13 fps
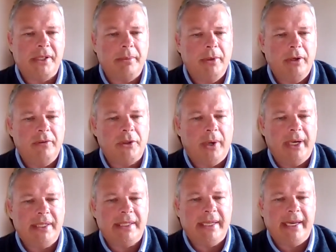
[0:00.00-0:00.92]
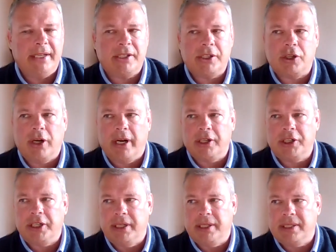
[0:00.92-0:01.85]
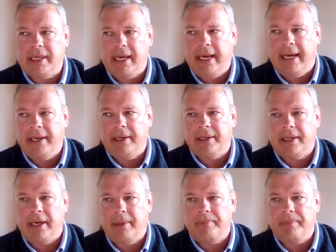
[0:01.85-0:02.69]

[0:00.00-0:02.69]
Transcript: the move to ICS structures, and